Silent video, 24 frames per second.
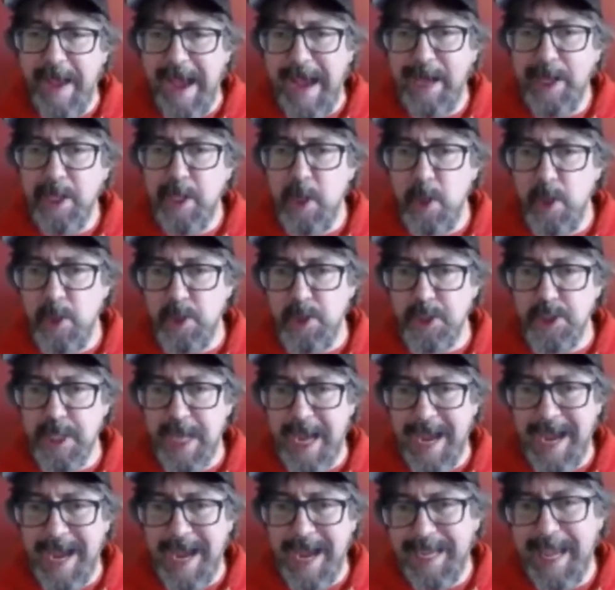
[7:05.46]
values
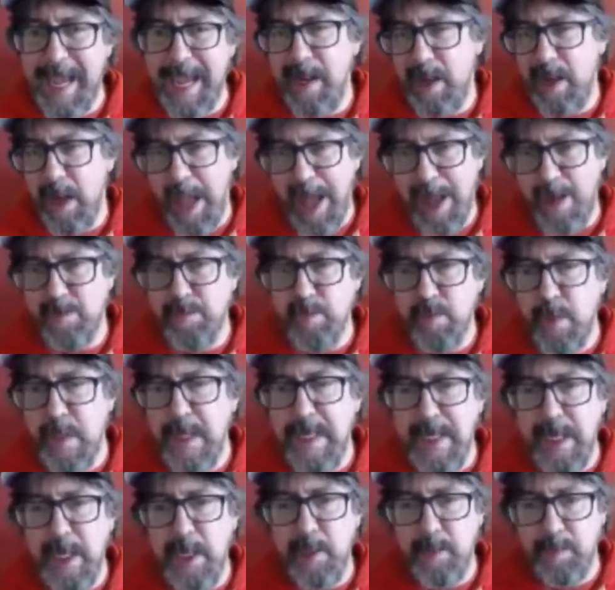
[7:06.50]
I get out of
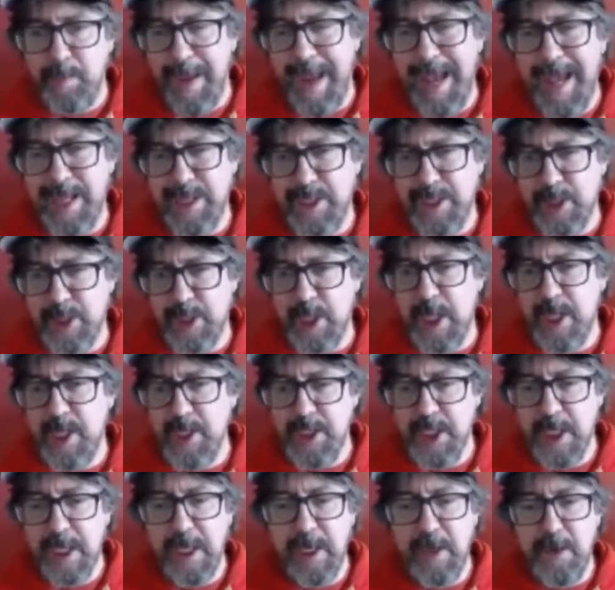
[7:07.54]
reading patents is
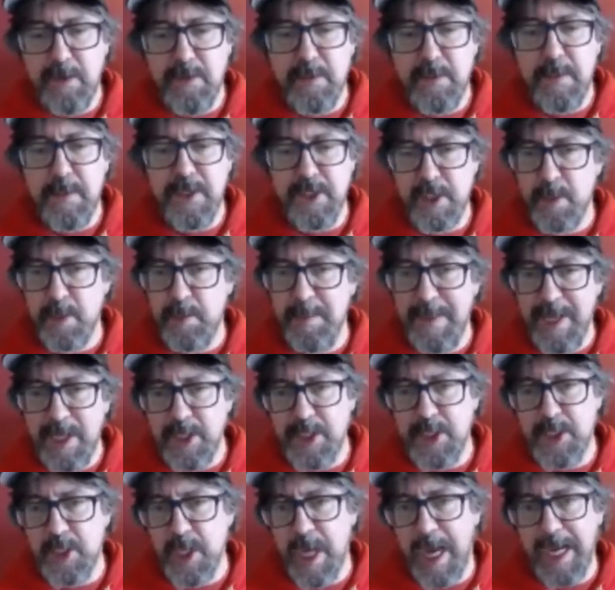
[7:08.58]
it gives me some
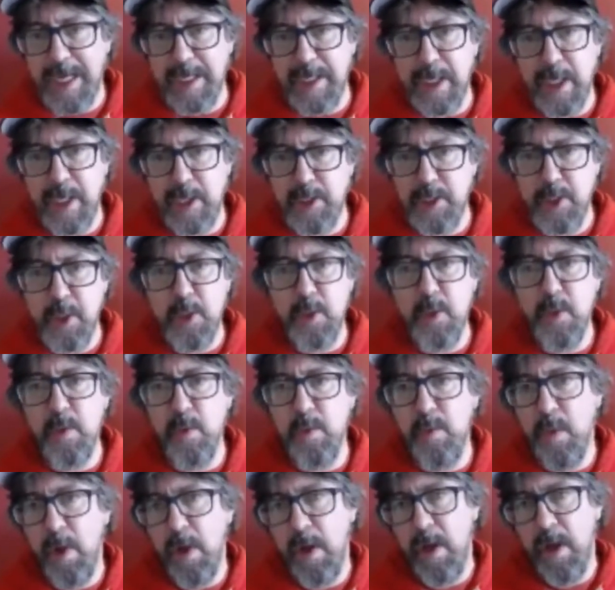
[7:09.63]
insight into
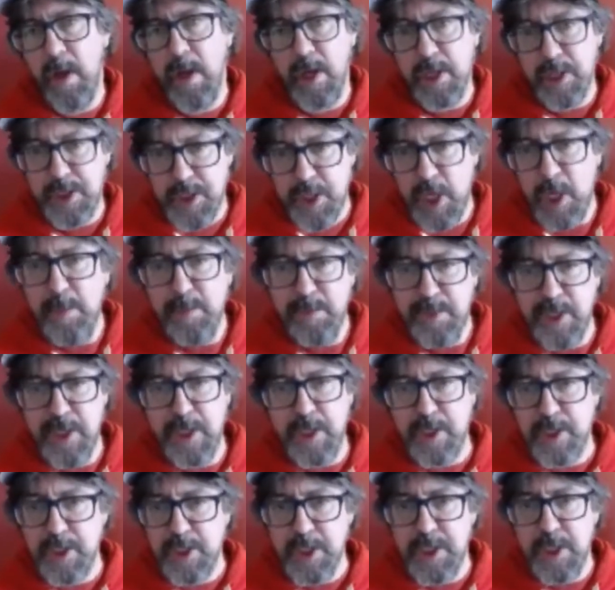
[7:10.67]

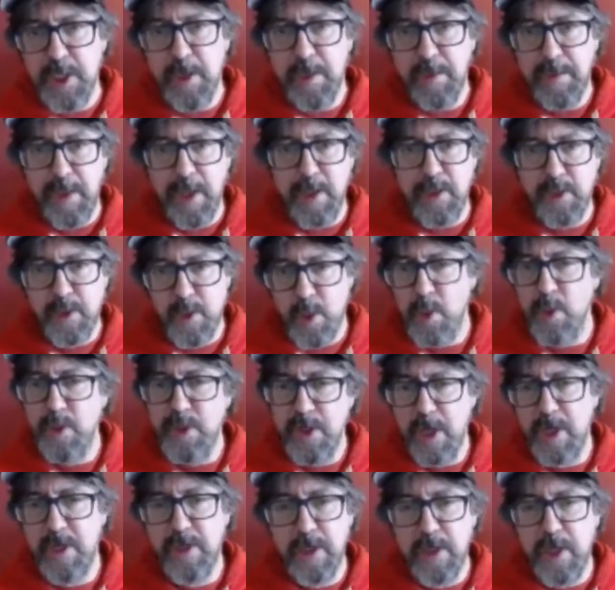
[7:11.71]
assumptions that search
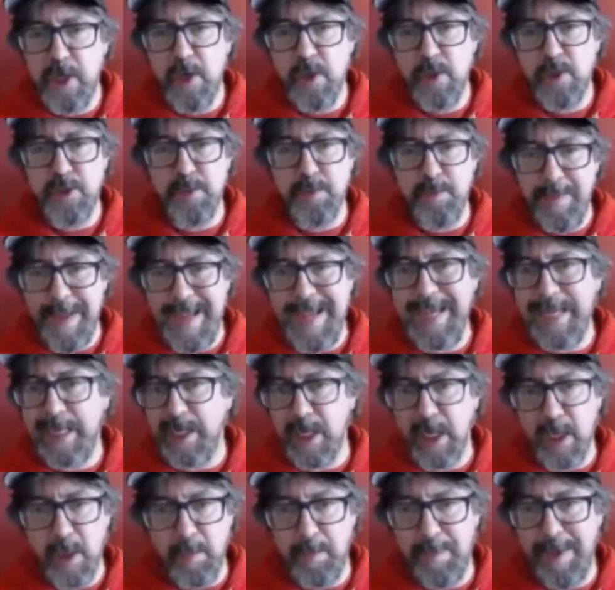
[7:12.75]
engineers make
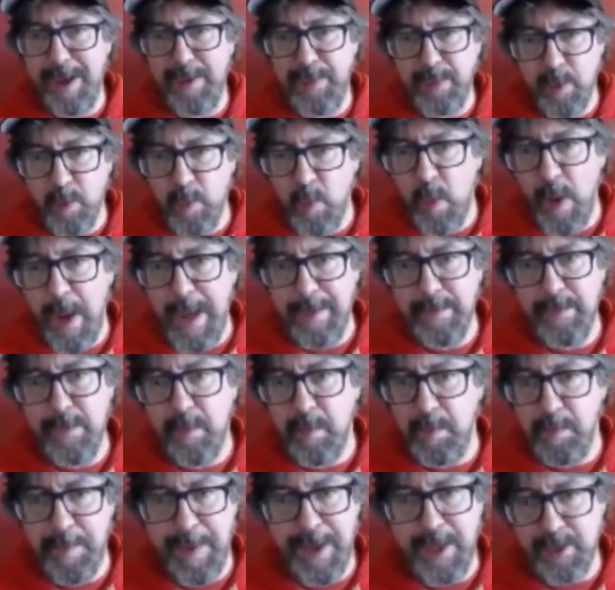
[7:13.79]
about the web,
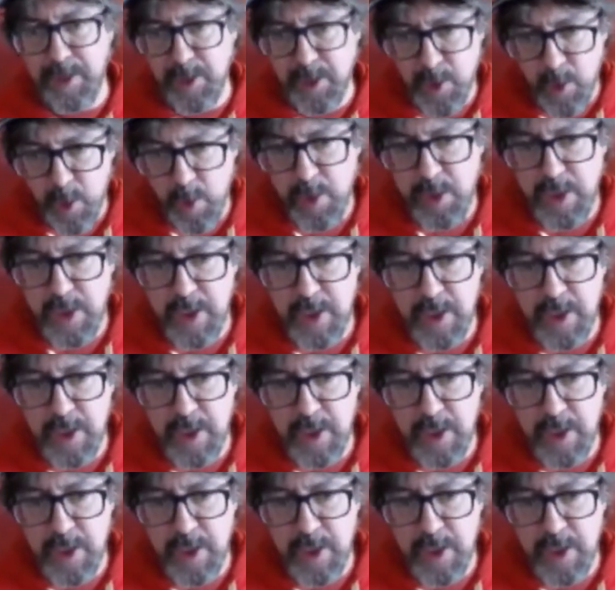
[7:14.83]
about searches.